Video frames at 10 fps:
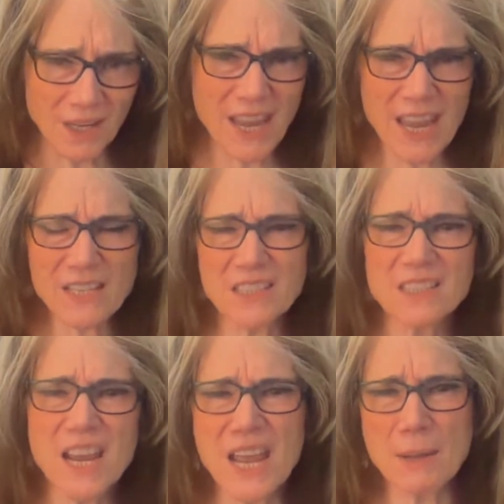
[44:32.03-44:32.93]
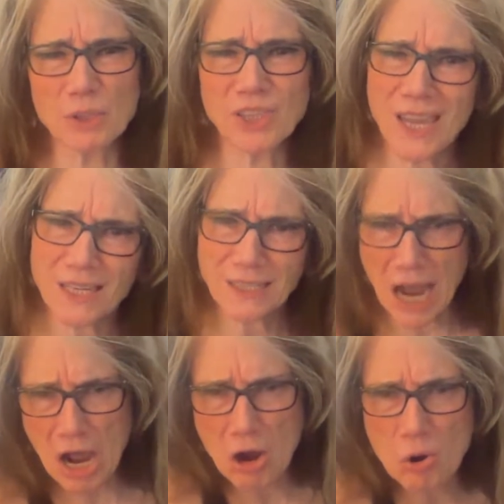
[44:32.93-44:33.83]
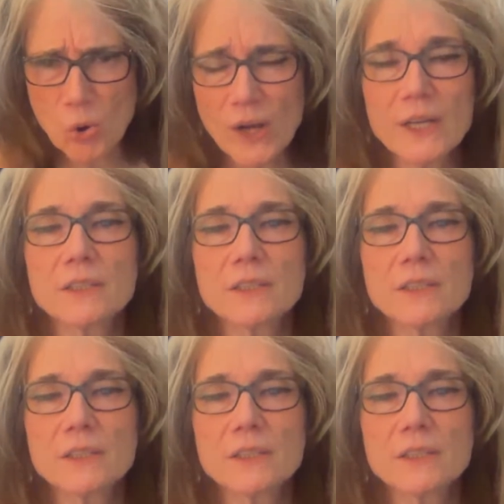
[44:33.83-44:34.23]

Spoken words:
as a damn King Kong.